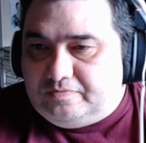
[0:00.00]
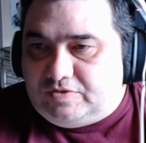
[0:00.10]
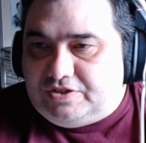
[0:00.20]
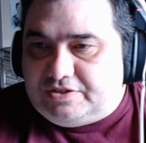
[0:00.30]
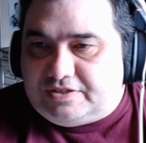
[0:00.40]

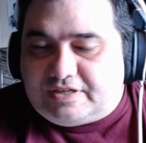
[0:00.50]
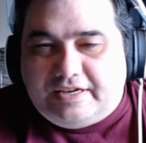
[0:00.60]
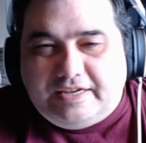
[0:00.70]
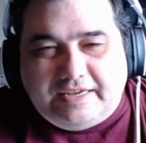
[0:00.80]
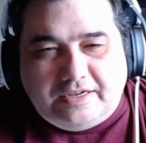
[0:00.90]
just to
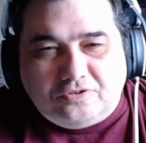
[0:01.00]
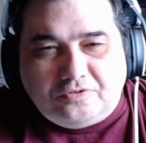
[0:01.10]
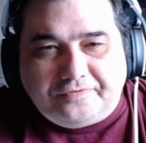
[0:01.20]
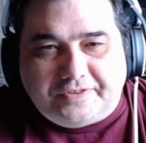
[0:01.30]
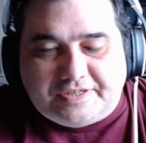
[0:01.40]
kind of end
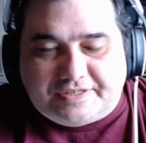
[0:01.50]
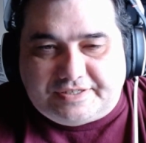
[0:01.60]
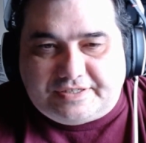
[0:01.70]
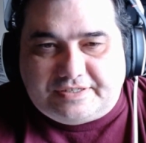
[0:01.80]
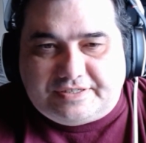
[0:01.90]
off
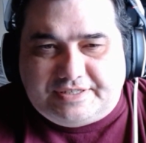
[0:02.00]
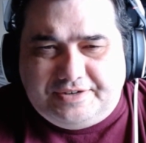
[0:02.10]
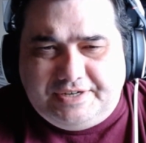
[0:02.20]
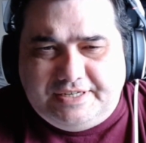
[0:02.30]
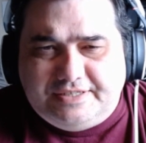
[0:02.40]
this
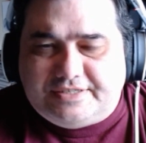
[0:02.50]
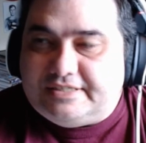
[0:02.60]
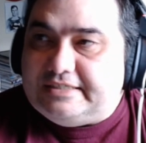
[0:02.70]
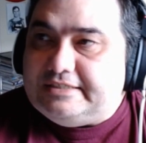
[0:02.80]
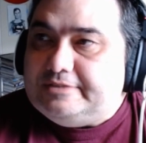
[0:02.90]
series.
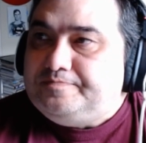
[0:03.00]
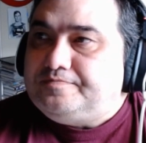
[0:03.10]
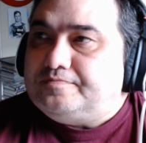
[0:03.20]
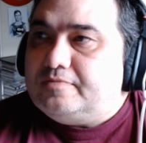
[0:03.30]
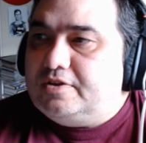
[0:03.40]

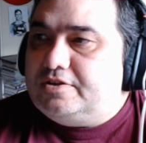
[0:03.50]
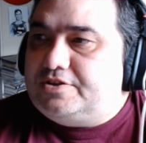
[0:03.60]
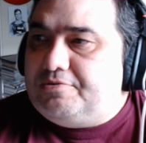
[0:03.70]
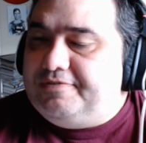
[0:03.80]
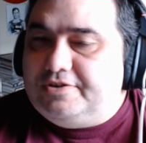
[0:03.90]

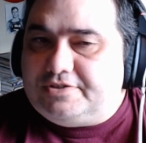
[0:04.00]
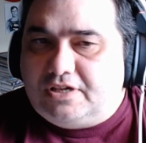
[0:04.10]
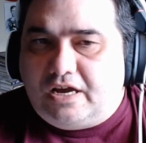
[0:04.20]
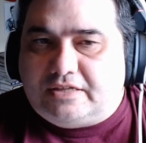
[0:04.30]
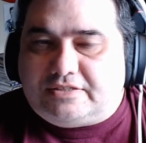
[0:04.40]
So we've learned a
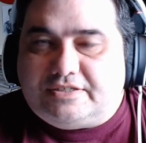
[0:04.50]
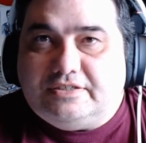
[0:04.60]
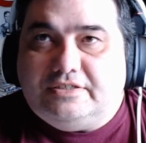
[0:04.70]
lot.